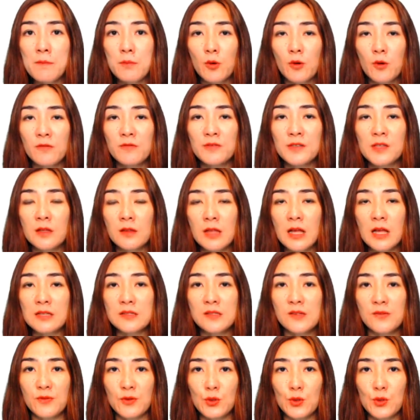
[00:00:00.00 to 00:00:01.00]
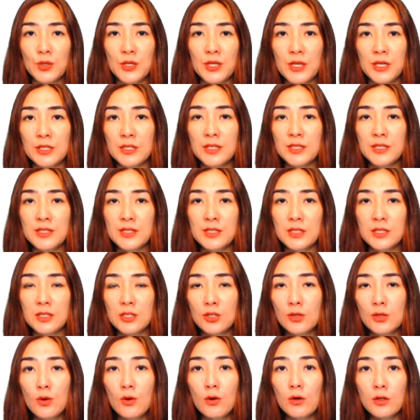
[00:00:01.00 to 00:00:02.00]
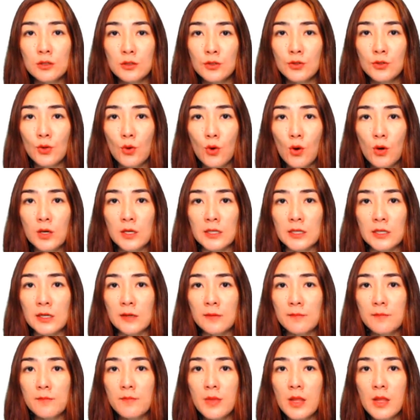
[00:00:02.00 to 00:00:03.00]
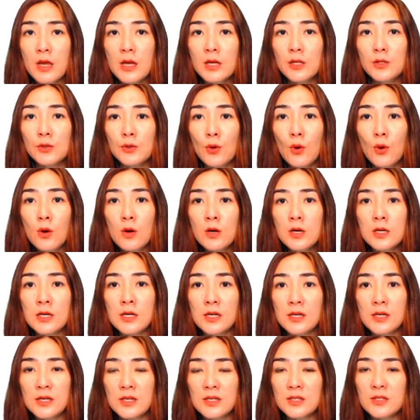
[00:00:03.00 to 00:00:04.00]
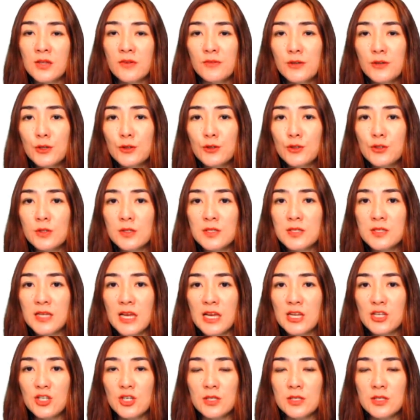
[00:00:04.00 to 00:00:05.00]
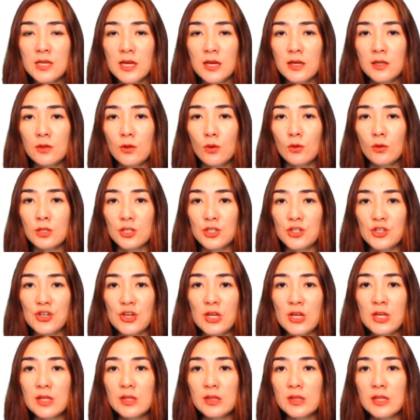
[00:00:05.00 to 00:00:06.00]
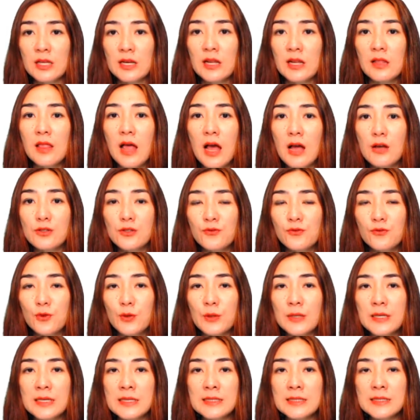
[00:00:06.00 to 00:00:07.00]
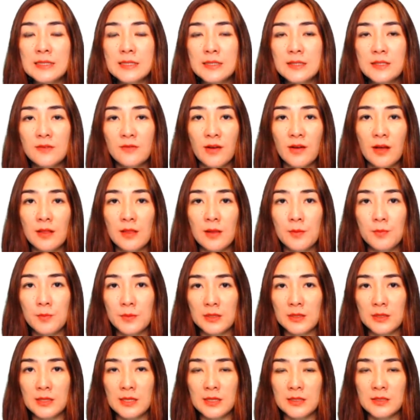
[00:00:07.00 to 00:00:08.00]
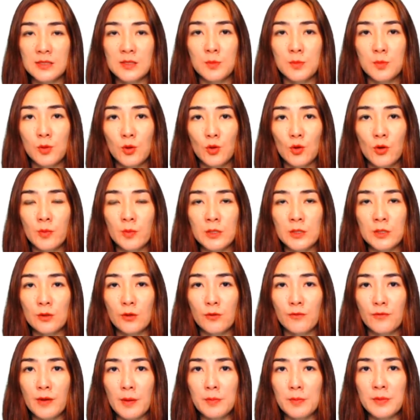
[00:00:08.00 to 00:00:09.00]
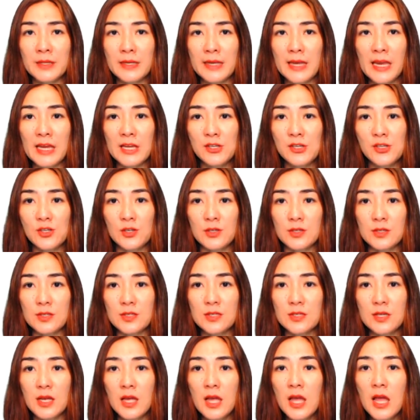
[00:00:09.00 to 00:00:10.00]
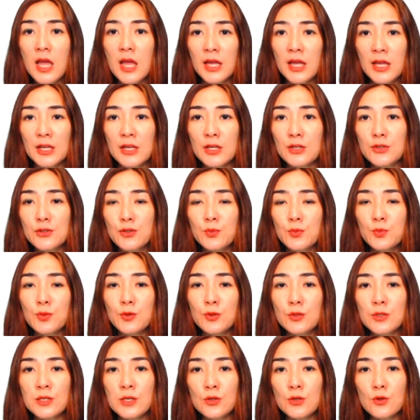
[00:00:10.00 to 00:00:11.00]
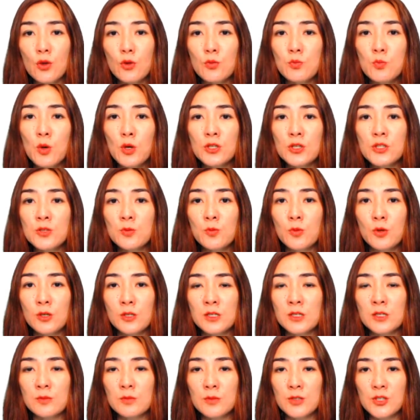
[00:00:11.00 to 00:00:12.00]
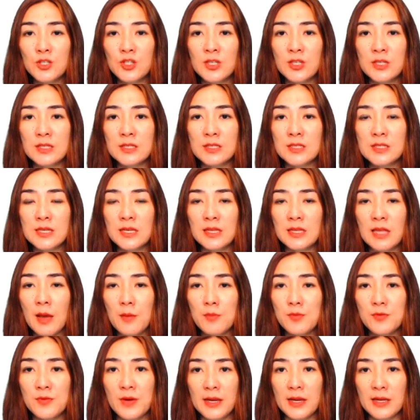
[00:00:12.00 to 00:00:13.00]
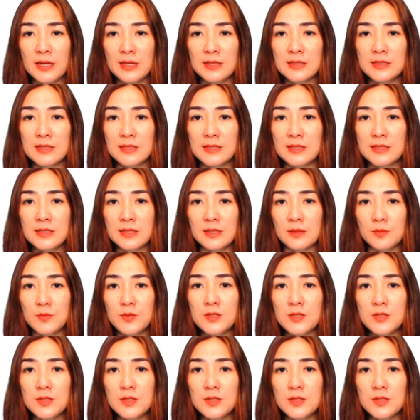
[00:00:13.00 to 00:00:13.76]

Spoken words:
over the last few years is called Docker. Docker is a virtualization technology that allows for easy development and deployment of applications. It is supported on most modern machines and operating systems.